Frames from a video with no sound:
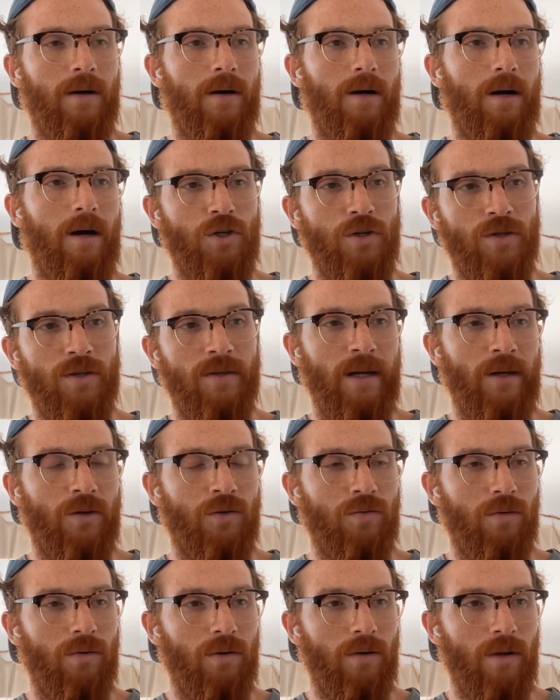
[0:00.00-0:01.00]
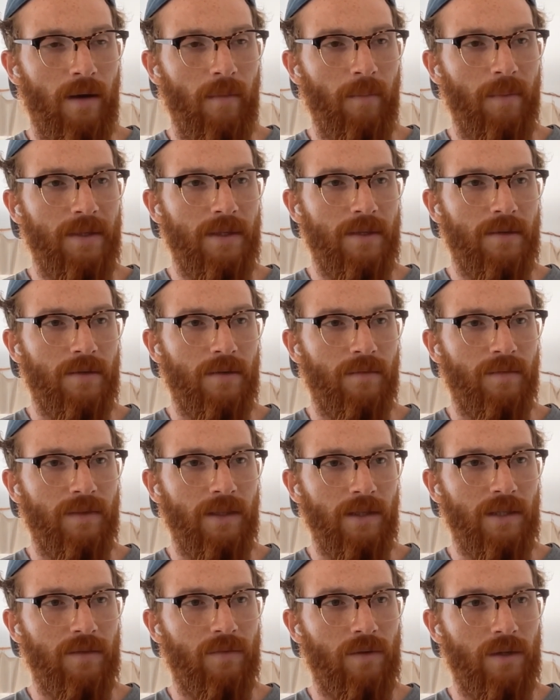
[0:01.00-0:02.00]
which is a natural competitor of
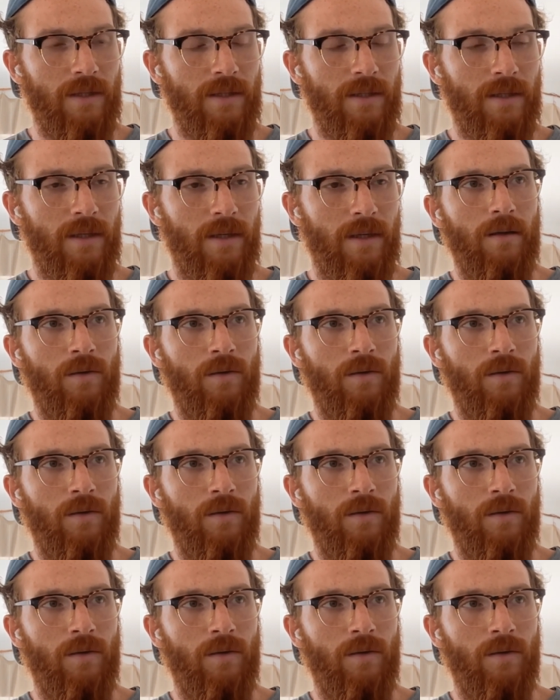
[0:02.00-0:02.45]
Salesforce,